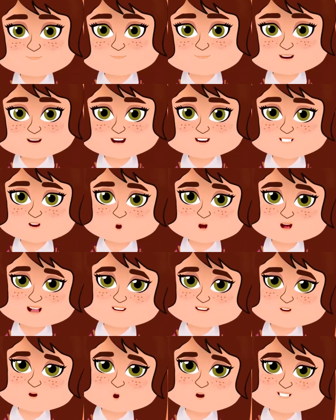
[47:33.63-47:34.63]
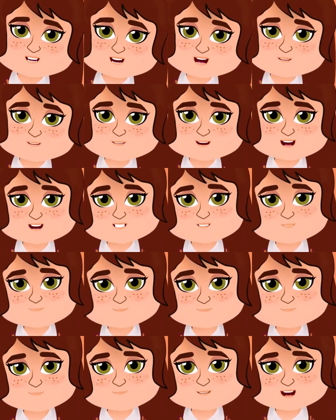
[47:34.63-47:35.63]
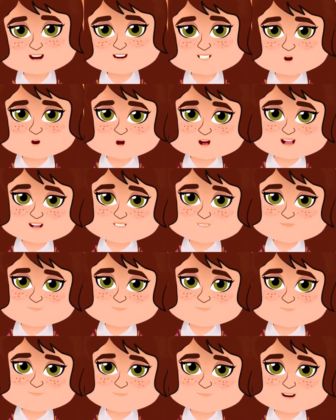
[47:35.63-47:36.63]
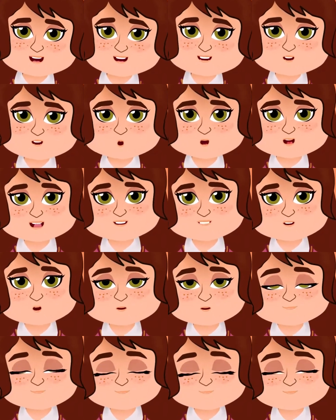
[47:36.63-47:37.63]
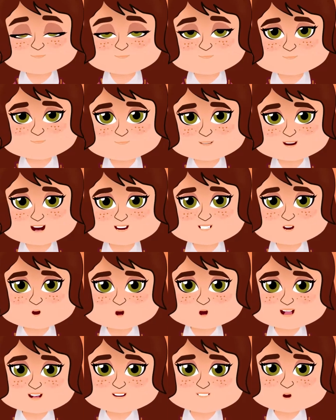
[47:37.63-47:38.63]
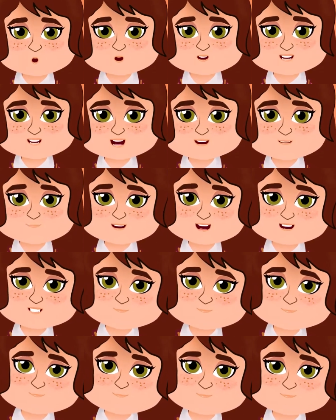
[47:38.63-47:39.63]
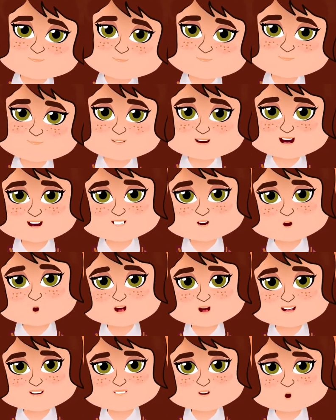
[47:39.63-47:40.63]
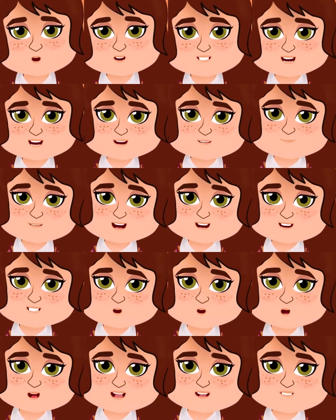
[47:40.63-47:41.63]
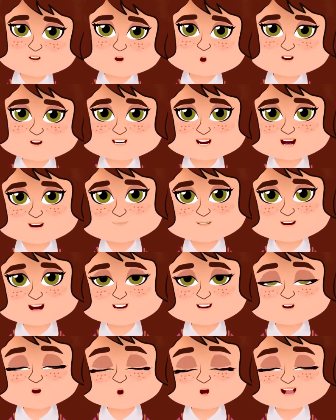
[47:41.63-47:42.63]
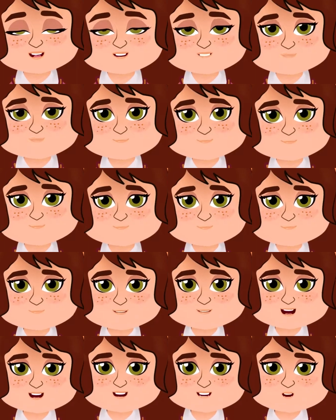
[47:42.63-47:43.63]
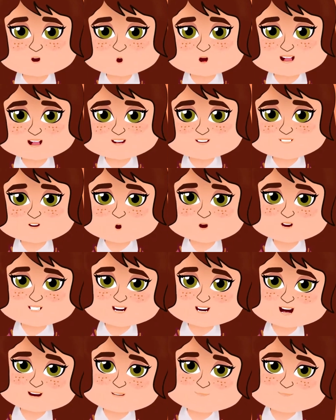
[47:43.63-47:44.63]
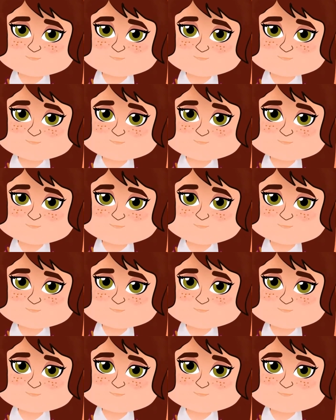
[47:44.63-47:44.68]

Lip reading: I was now their target, their prey. One of them said, "You're as large as an elephant." "I'll lose weight once I stop taking my medications," I retorted, but no one was listening.